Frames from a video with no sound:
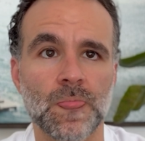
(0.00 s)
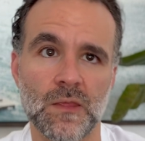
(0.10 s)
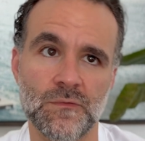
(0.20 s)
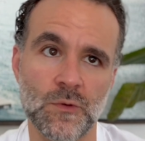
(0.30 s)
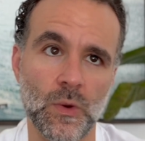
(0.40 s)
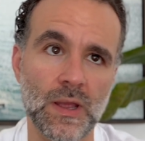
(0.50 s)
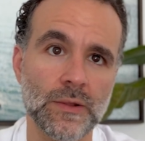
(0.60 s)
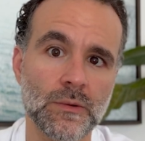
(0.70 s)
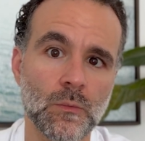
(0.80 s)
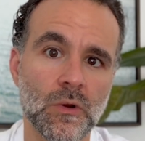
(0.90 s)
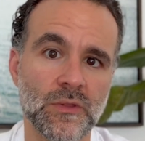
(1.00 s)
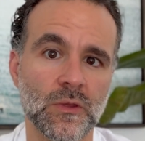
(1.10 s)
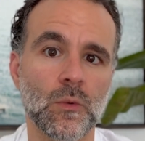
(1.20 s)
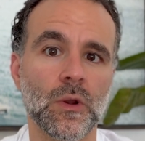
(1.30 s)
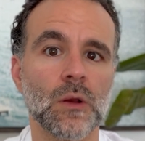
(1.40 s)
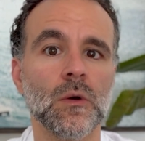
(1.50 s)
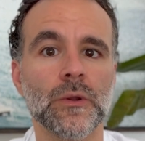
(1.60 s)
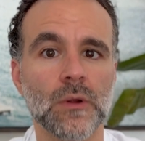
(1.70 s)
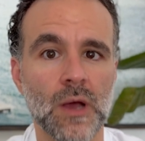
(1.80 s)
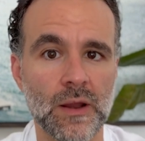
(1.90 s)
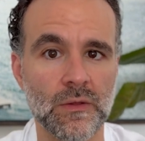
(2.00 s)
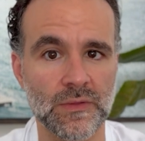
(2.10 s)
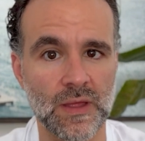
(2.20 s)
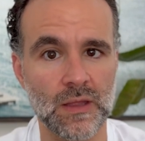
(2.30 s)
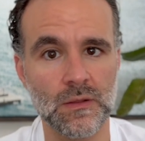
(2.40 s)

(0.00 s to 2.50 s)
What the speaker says: If you weigh a little more, then you want to go a little higher than that.